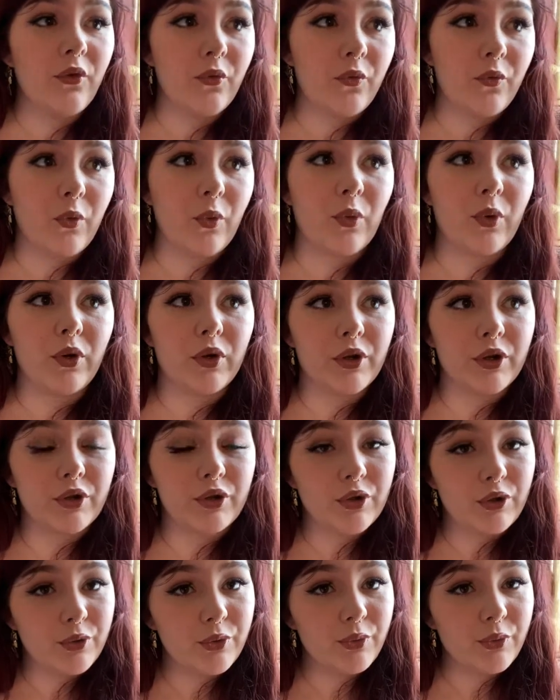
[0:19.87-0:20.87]
for
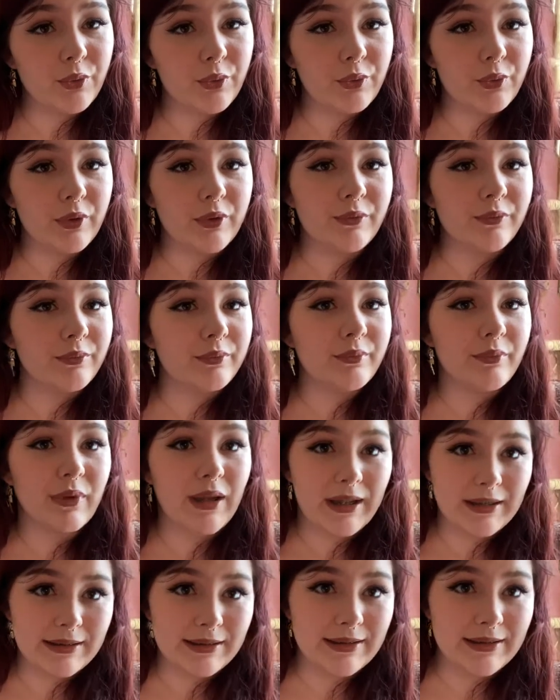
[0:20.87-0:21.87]
new
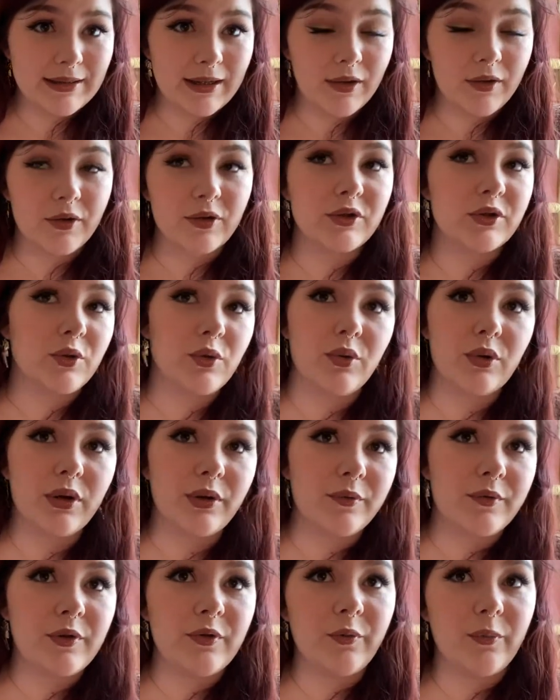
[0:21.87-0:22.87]
Etsy sellers, or
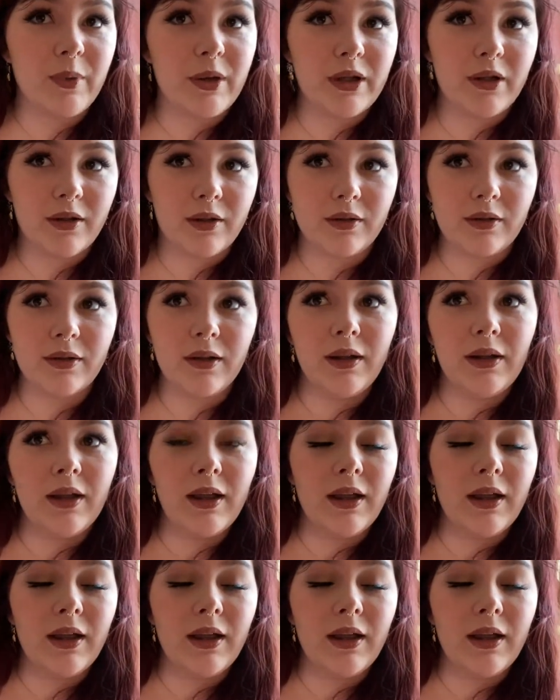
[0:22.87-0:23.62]
if you've been on